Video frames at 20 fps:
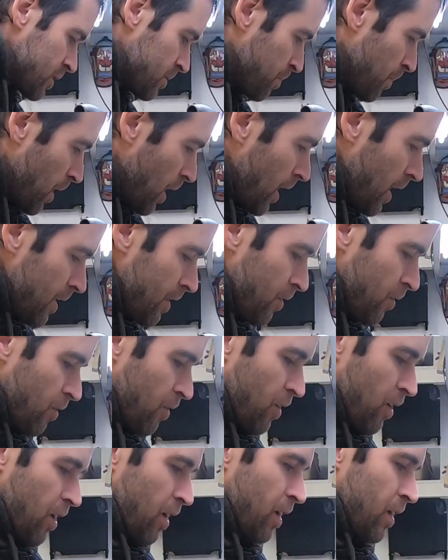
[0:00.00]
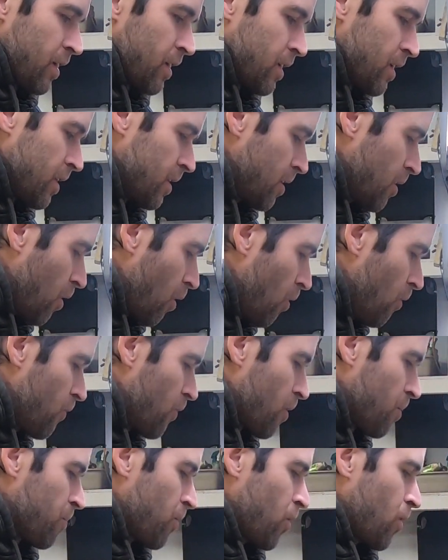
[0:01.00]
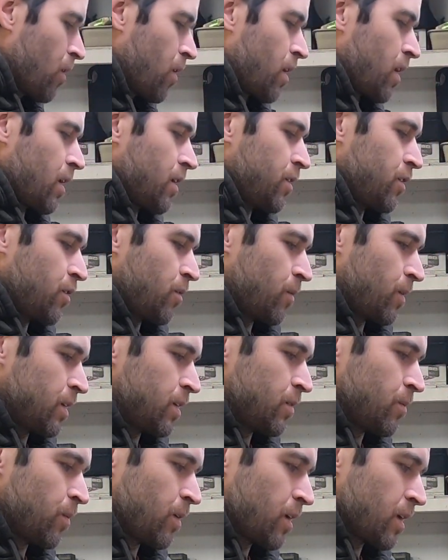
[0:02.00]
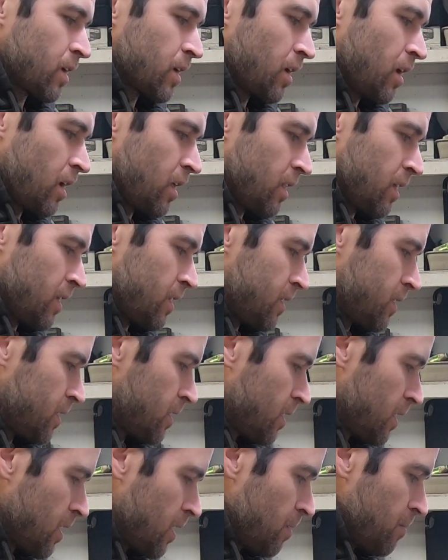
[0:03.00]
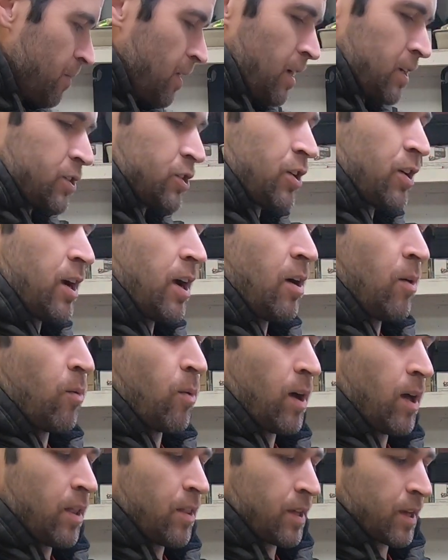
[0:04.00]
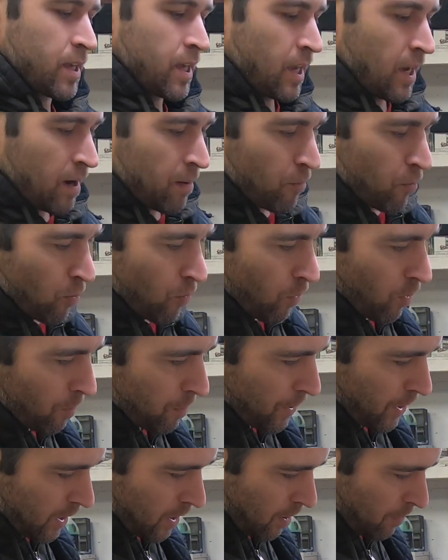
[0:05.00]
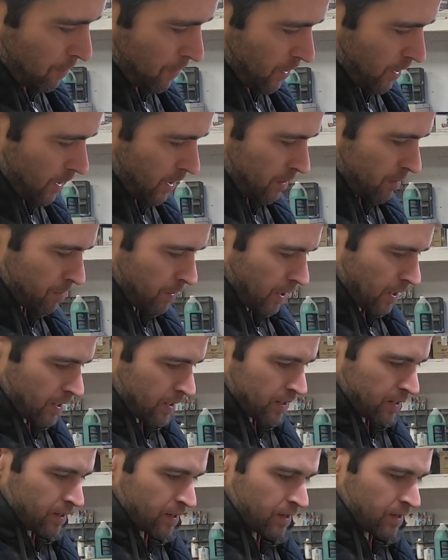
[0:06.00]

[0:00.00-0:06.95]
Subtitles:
spot or overbore, I don't know what you want to call it. Not sure how well the camera will pick up on it, but